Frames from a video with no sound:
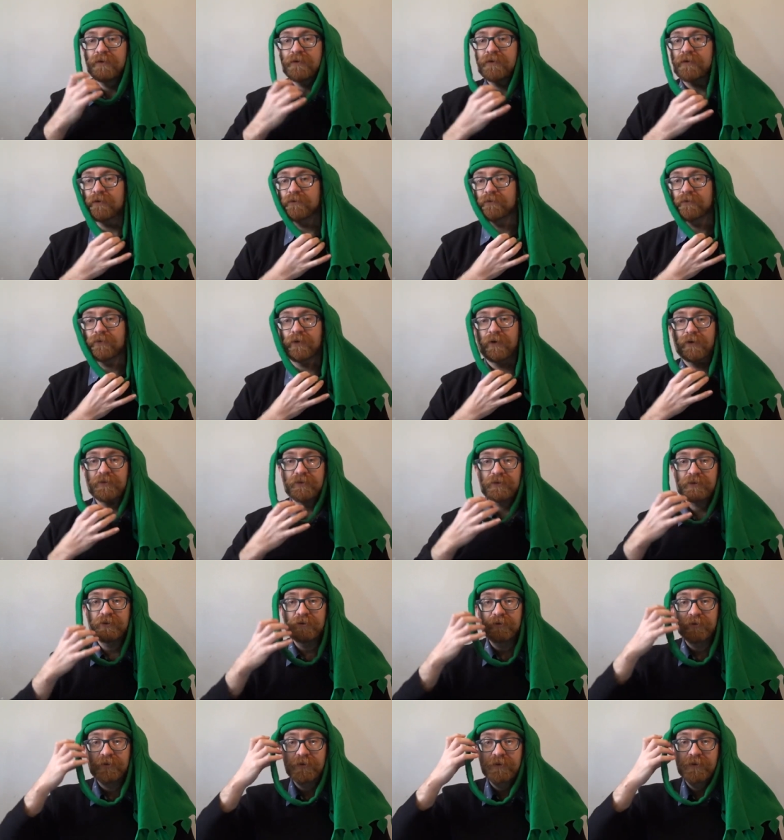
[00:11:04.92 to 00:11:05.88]
You've
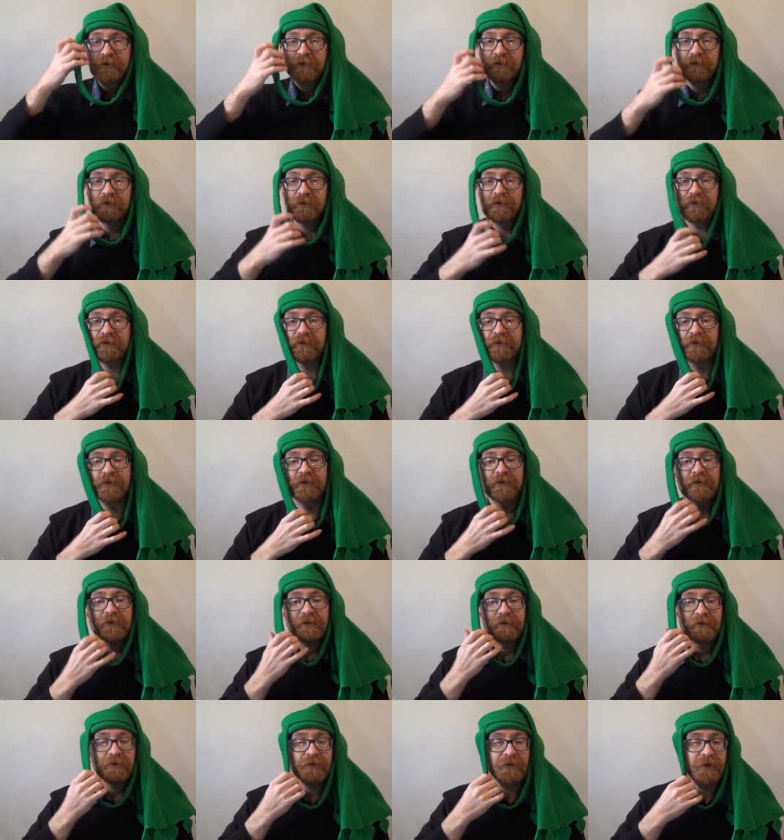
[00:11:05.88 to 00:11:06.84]
got your
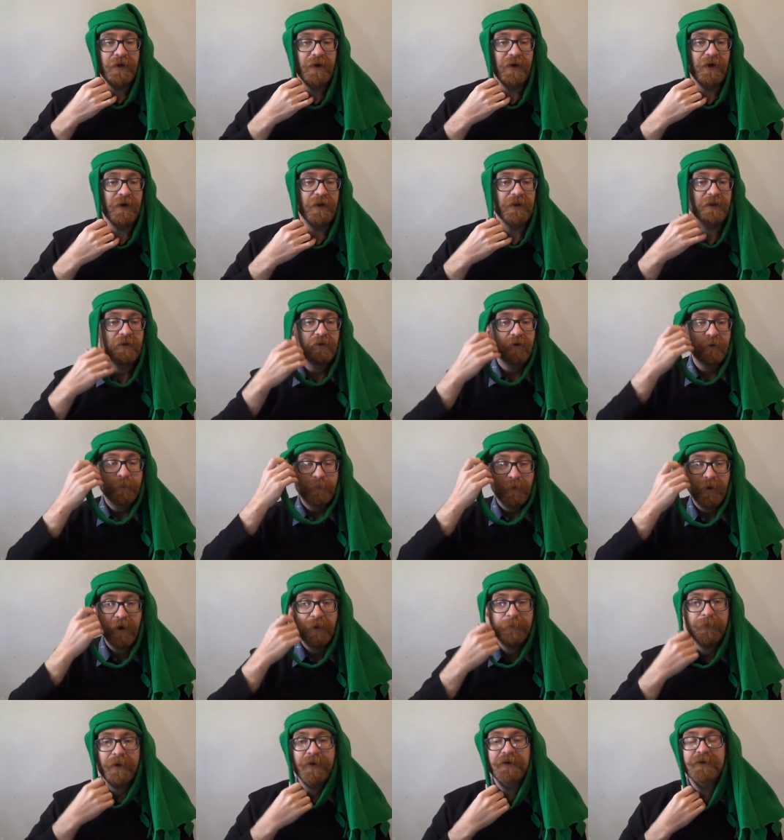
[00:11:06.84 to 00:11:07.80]
uh,
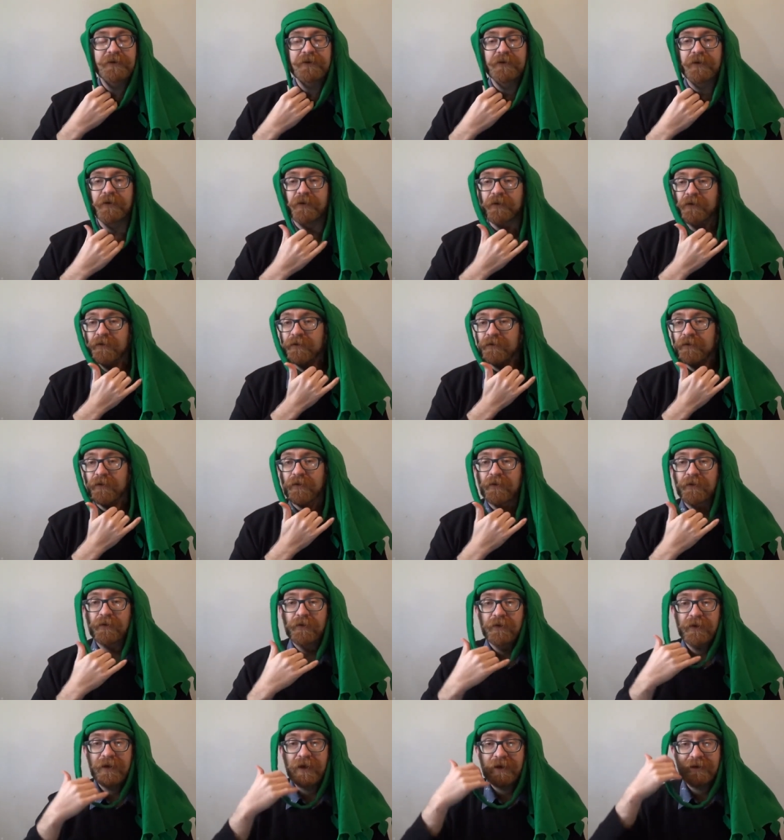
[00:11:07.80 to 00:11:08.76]
liripipe under your
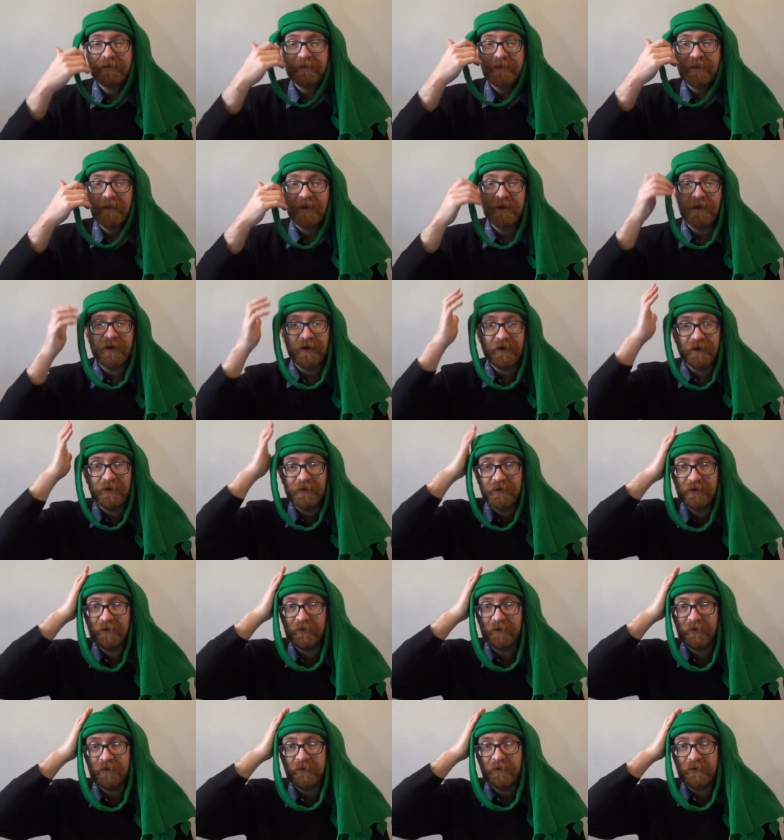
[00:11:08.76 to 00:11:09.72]
neck there,
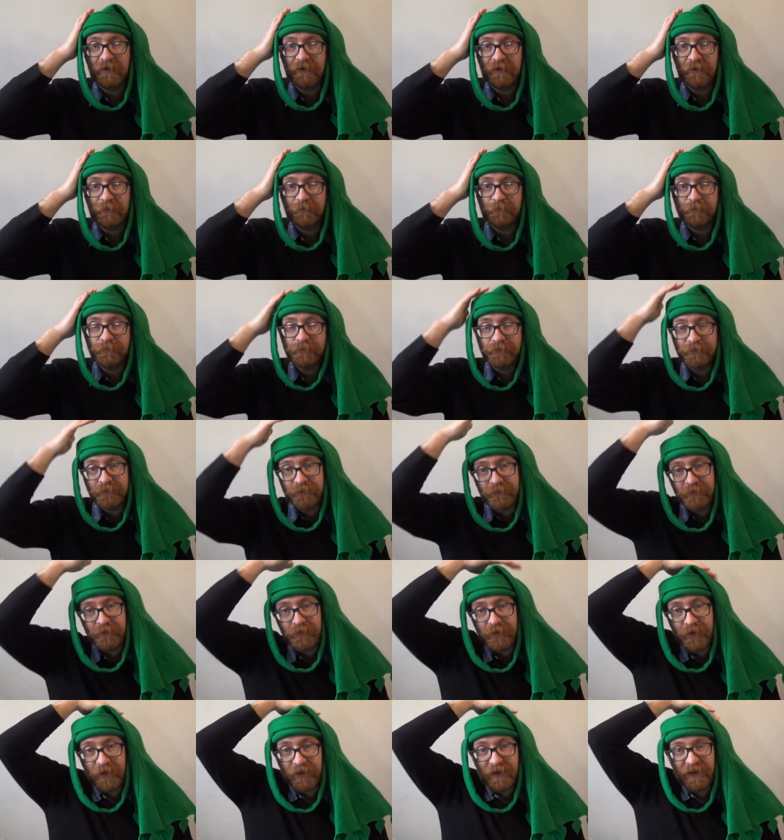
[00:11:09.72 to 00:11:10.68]

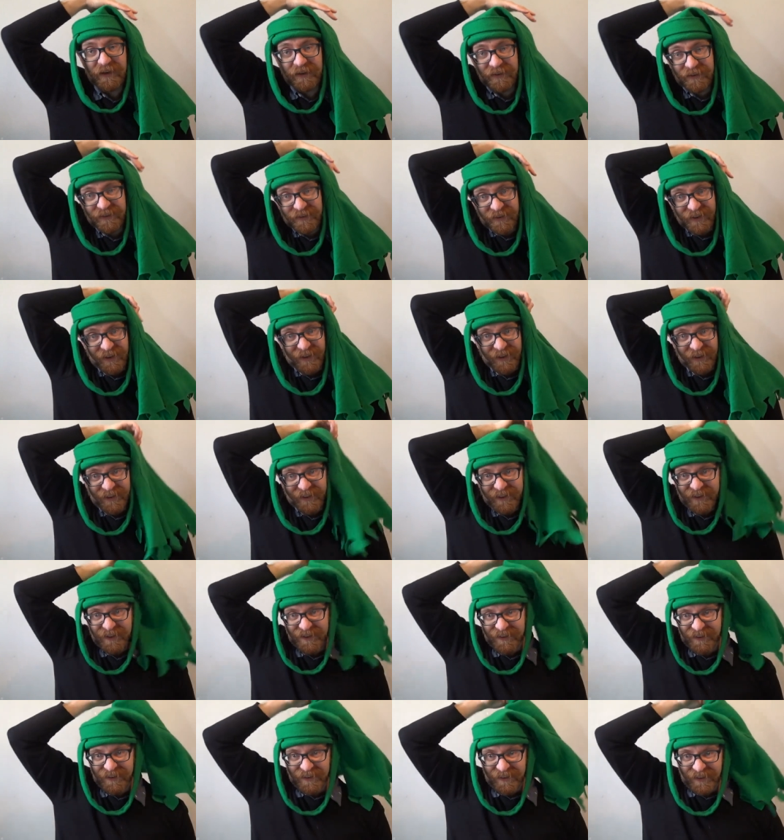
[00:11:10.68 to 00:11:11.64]
and
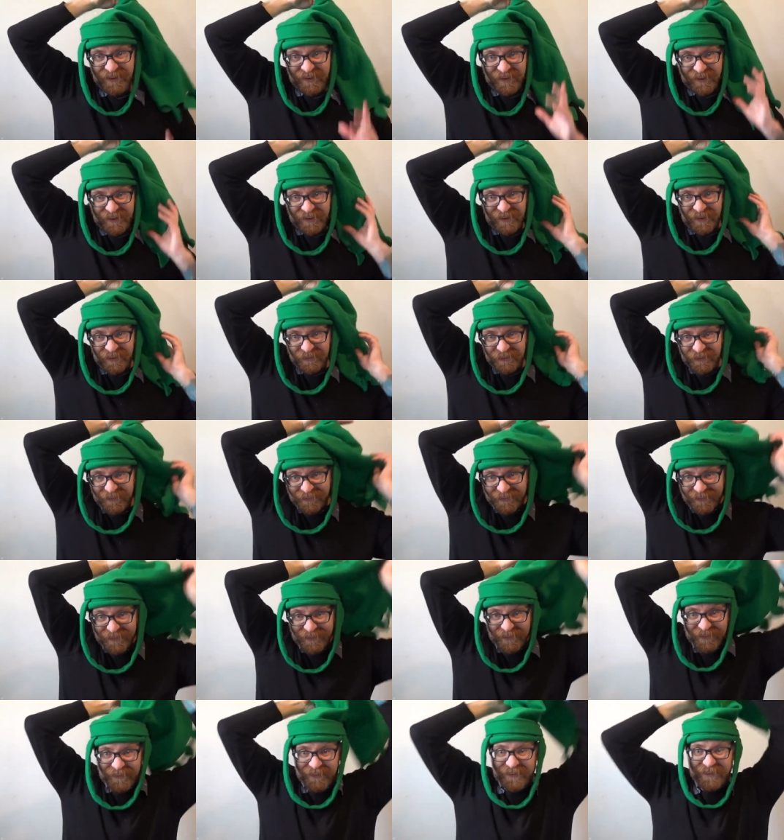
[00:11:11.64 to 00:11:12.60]
if you
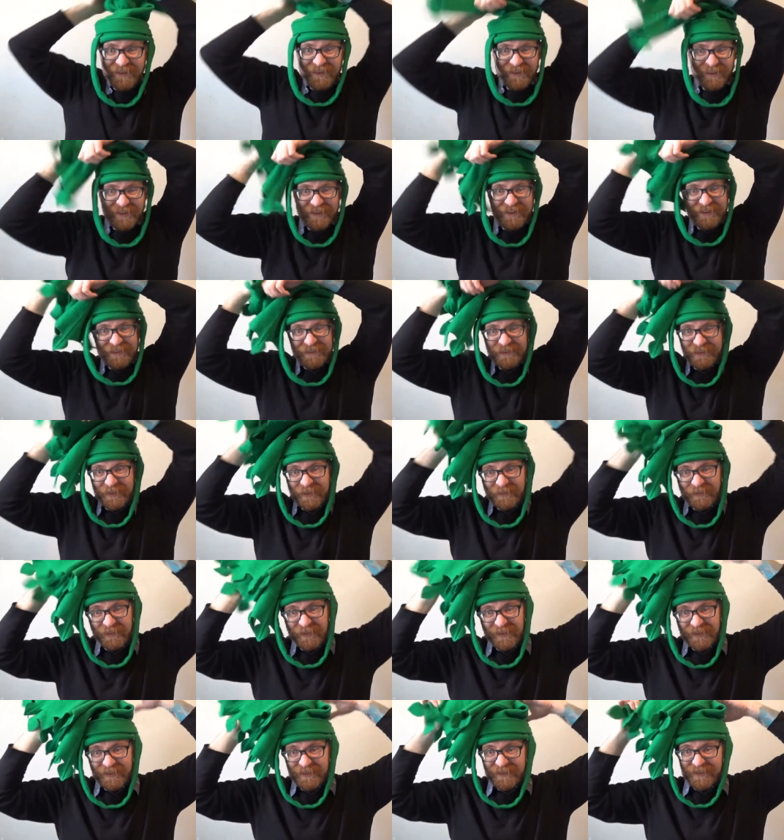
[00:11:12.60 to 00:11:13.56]
want to
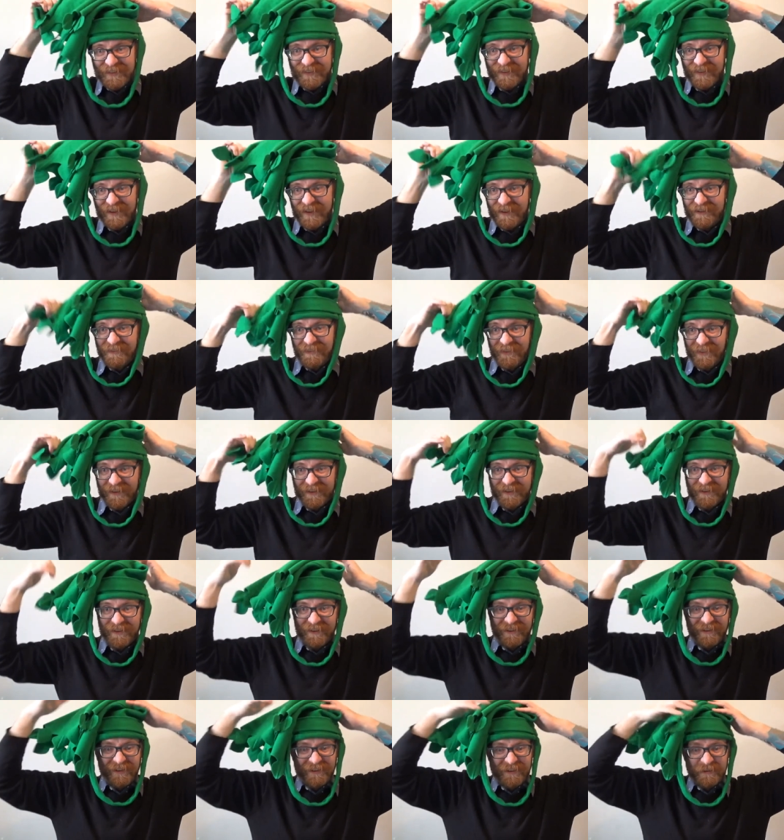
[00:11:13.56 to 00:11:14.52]
flip it to have like
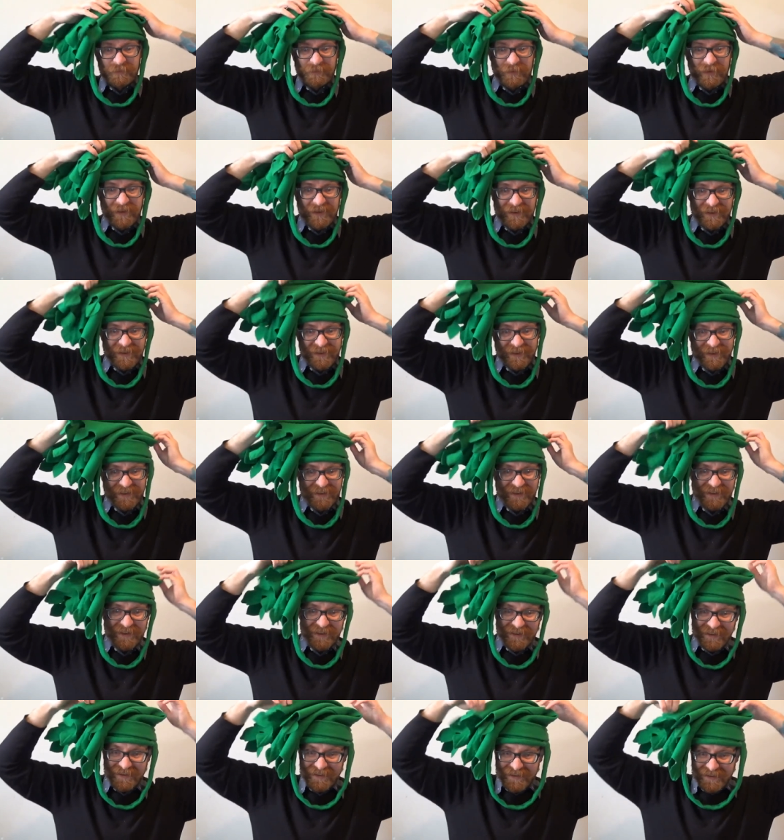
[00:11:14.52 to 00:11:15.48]
a nice big
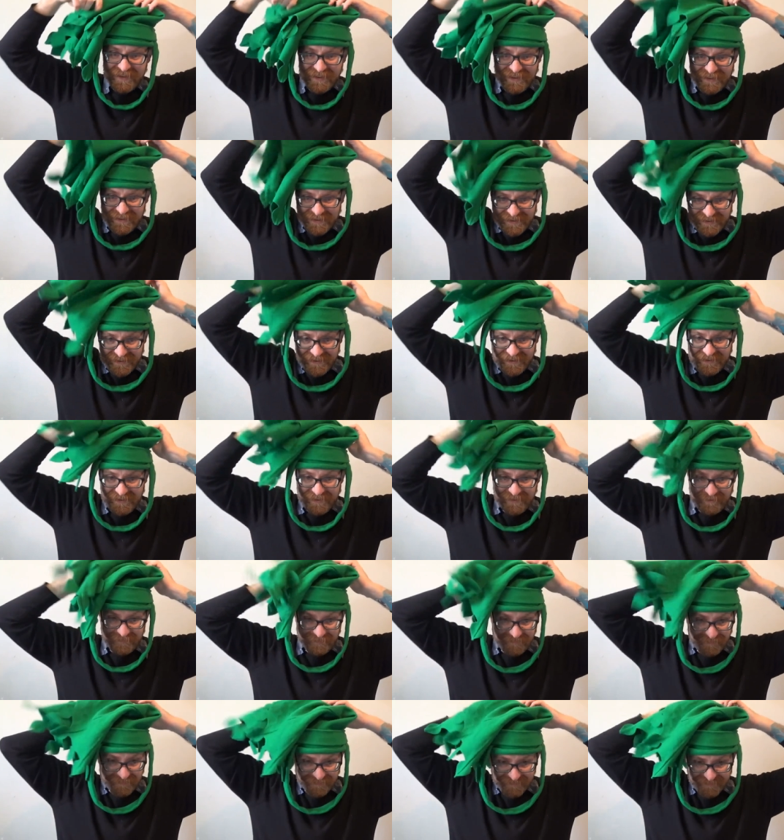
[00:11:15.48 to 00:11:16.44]

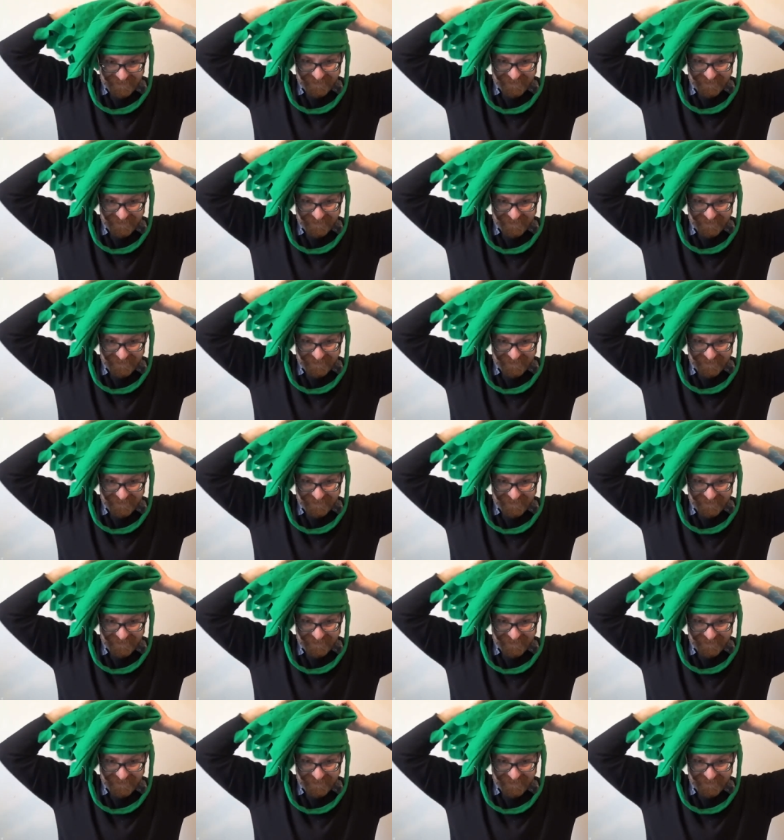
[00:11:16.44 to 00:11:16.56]
um,